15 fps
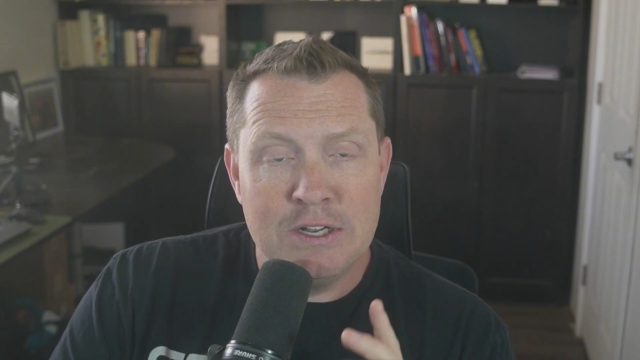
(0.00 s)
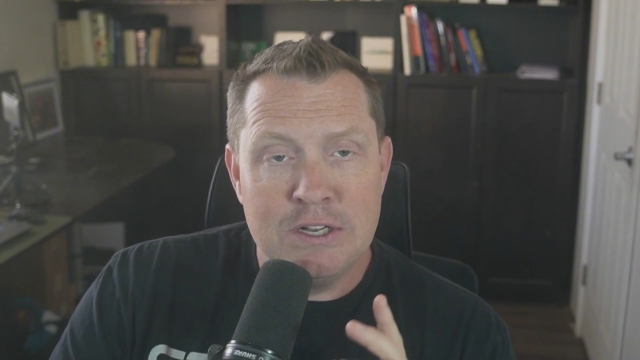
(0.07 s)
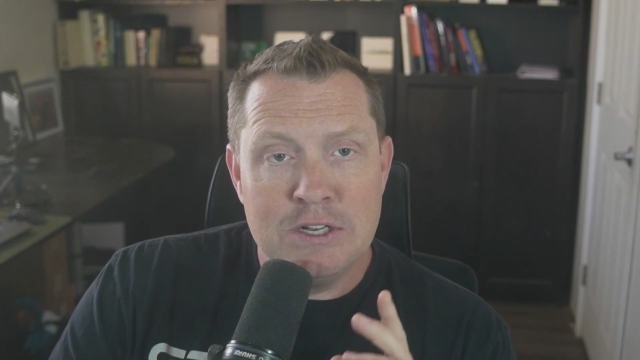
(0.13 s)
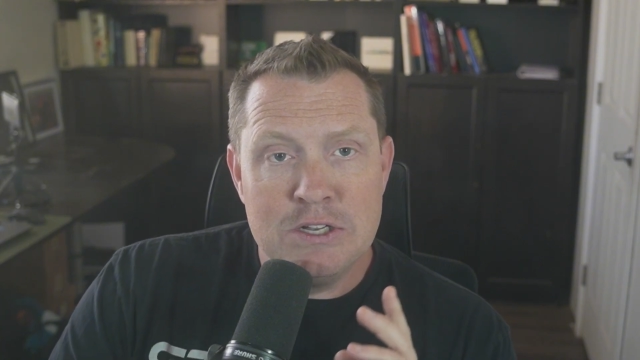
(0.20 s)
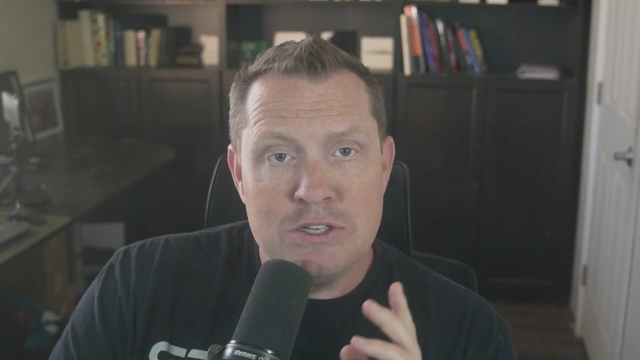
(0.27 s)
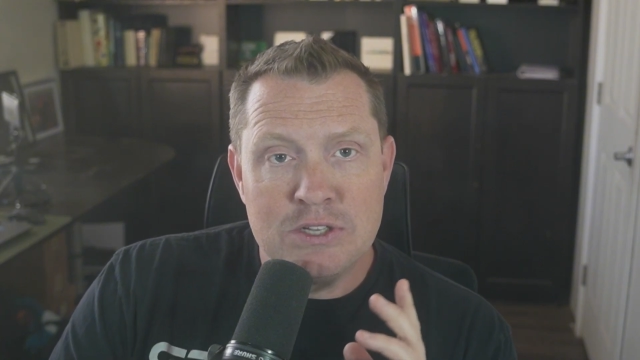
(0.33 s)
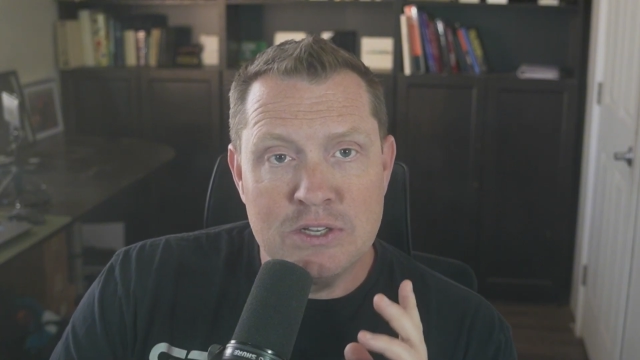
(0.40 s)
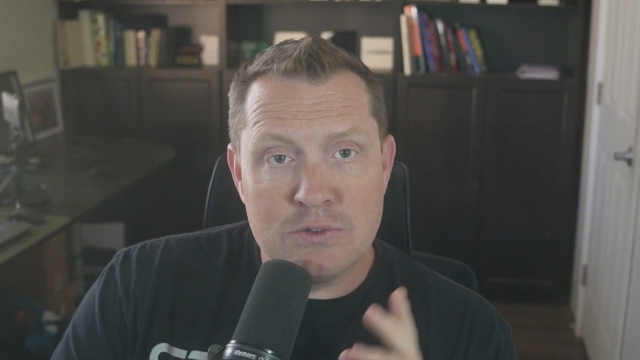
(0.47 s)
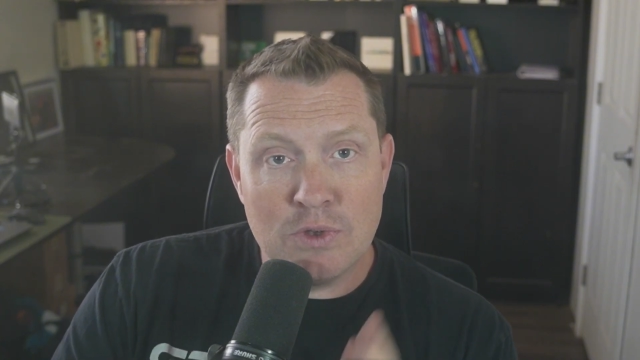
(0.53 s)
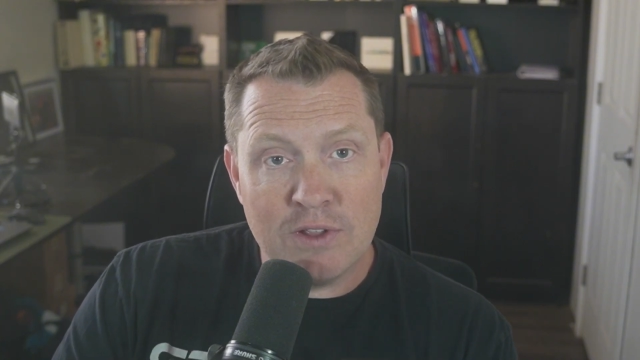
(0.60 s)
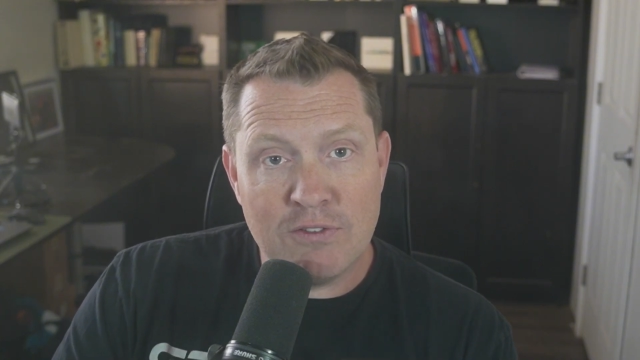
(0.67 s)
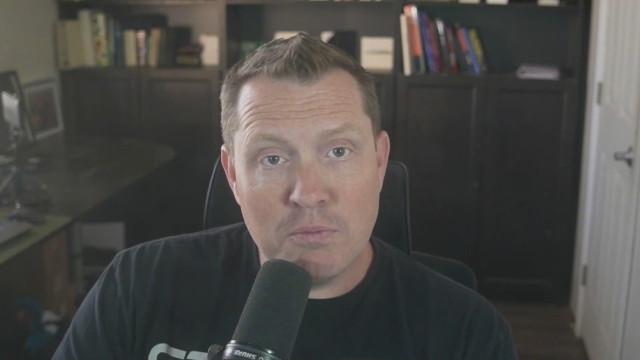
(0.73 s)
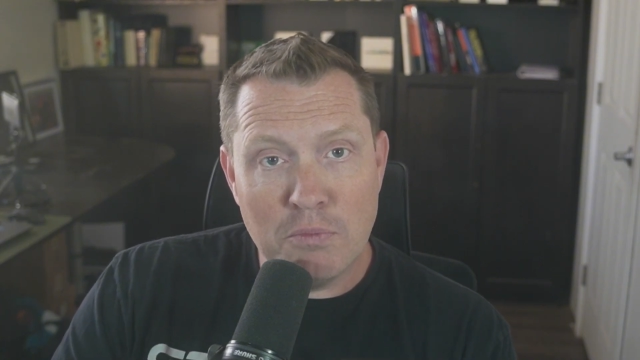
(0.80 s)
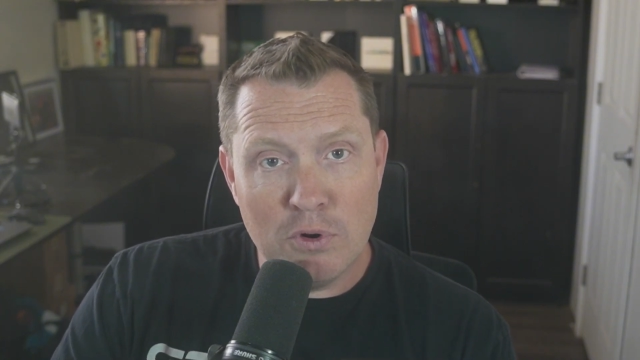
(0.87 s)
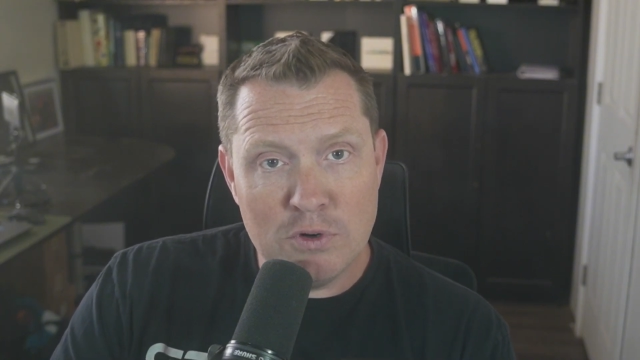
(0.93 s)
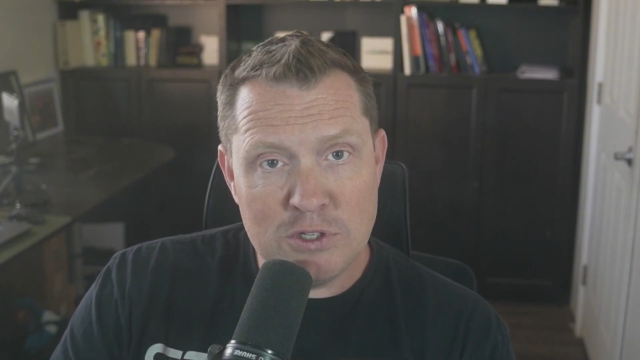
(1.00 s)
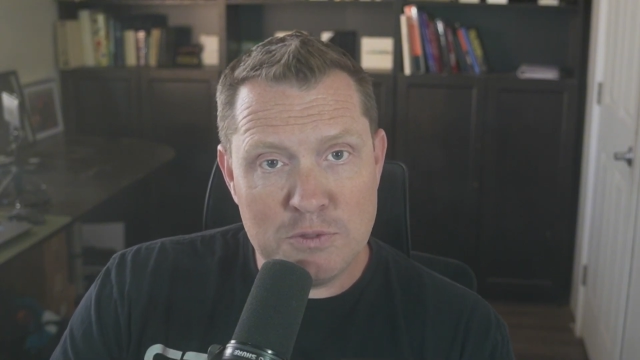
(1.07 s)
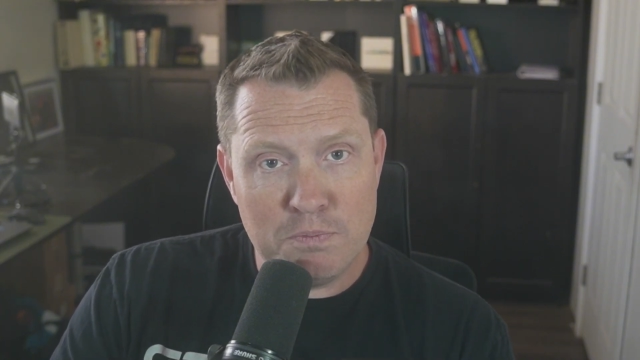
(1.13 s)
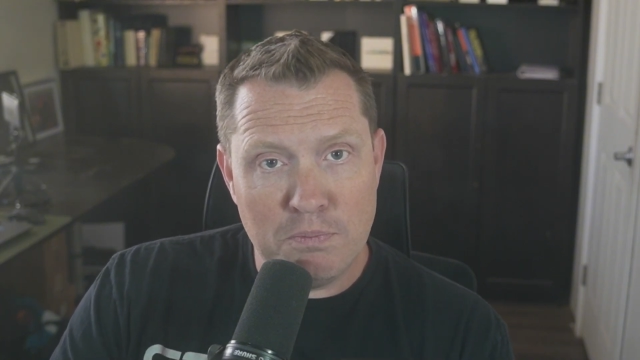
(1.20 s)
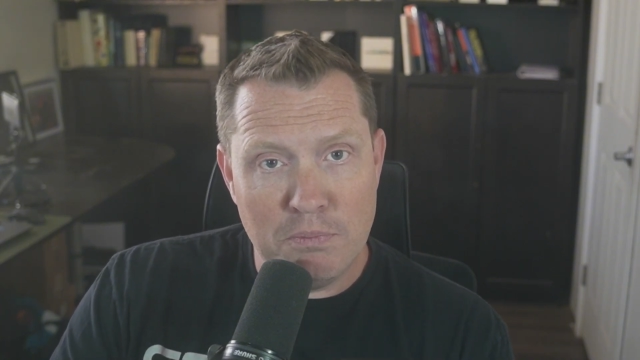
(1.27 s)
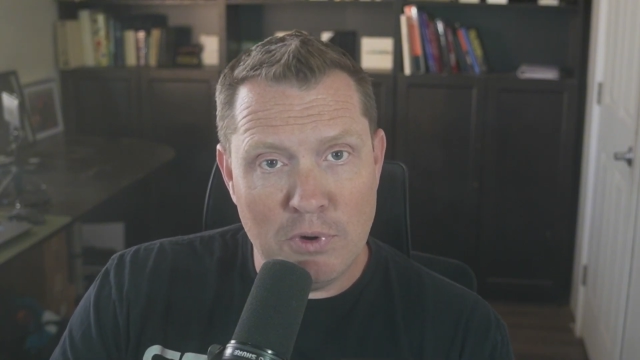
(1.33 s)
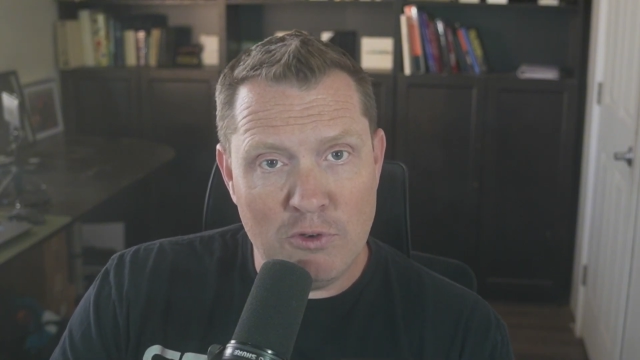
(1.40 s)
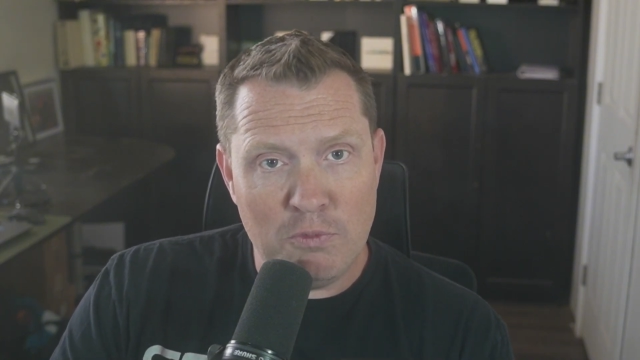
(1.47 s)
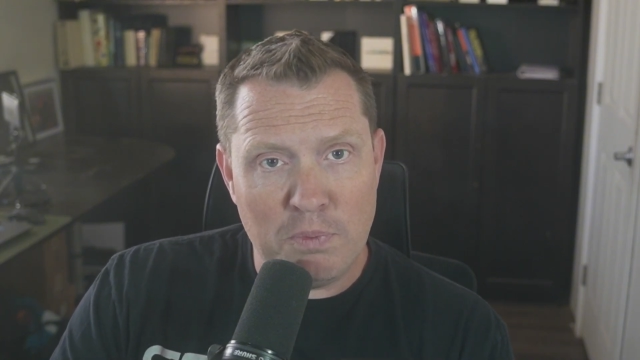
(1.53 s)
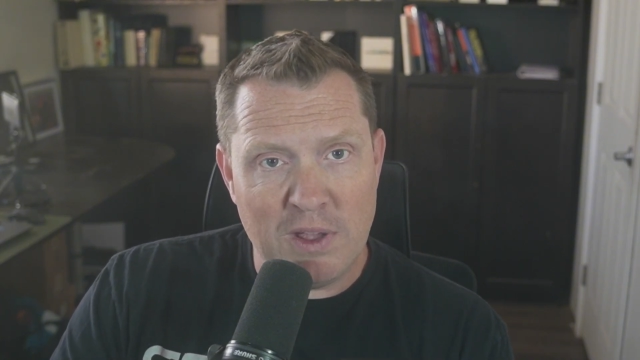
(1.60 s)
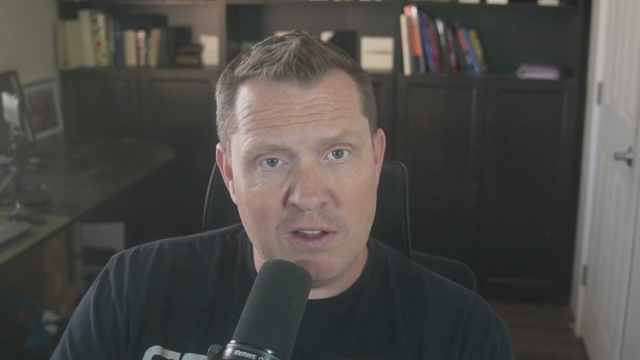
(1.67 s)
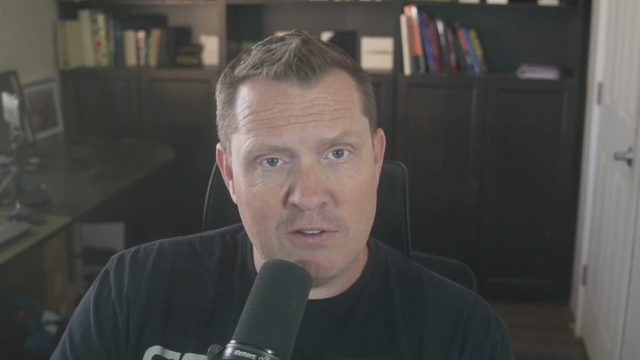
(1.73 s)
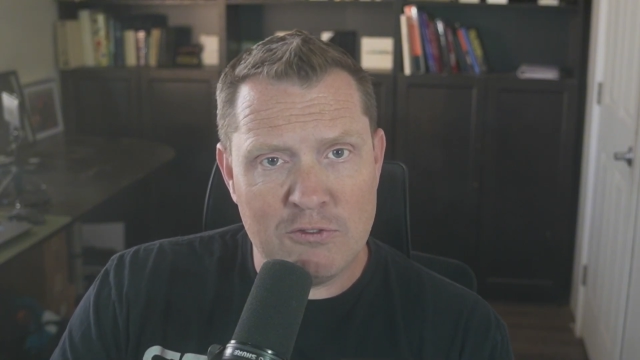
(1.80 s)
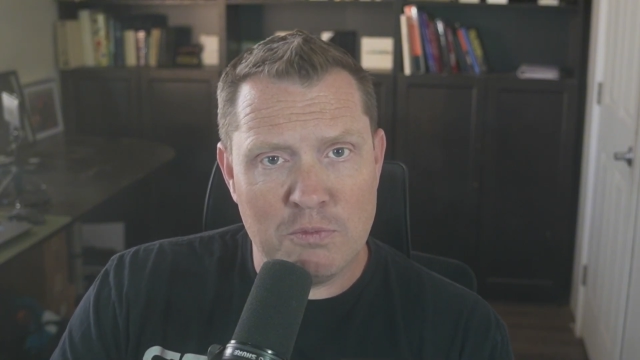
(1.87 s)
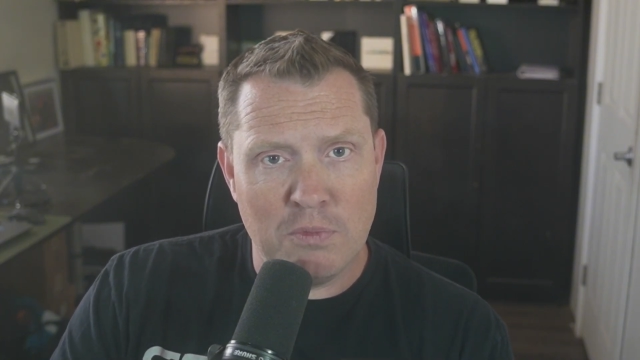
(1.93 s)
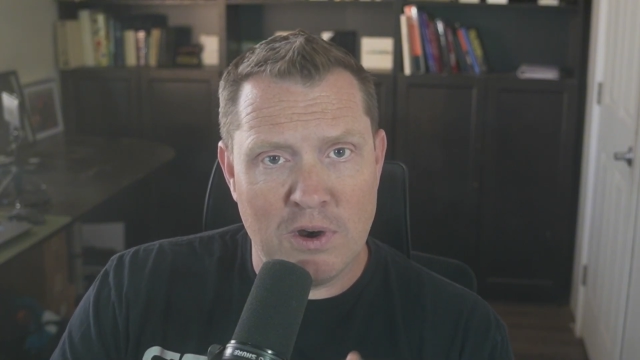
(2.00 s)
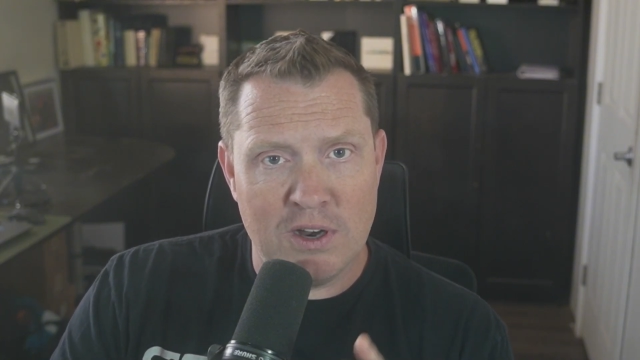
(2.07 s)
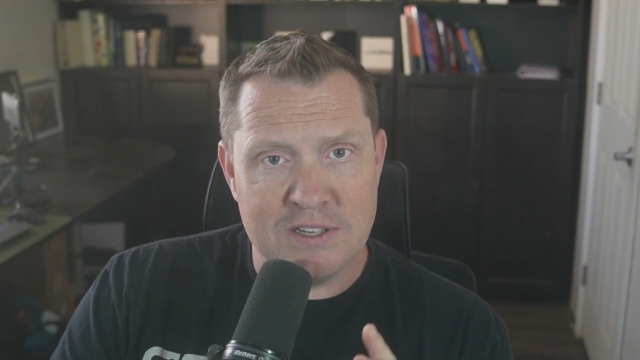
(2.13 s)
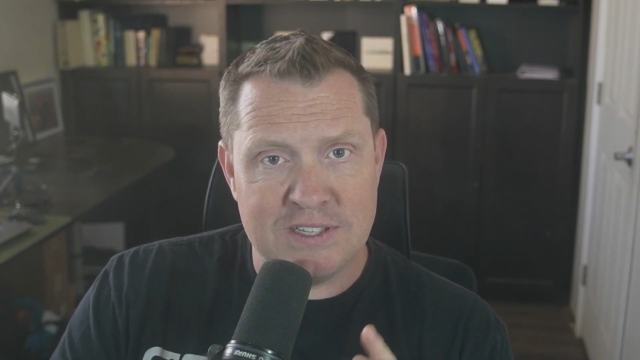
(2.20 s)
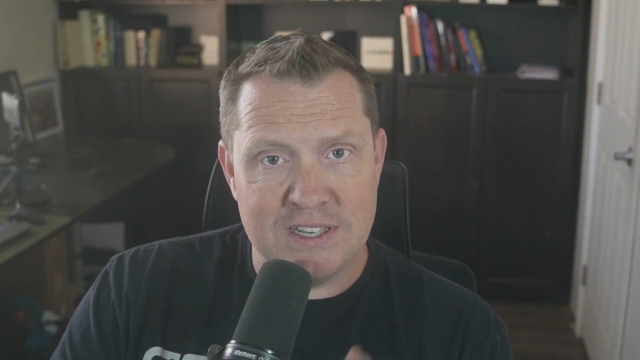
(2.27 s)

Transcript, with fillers: Since most, most benchmarks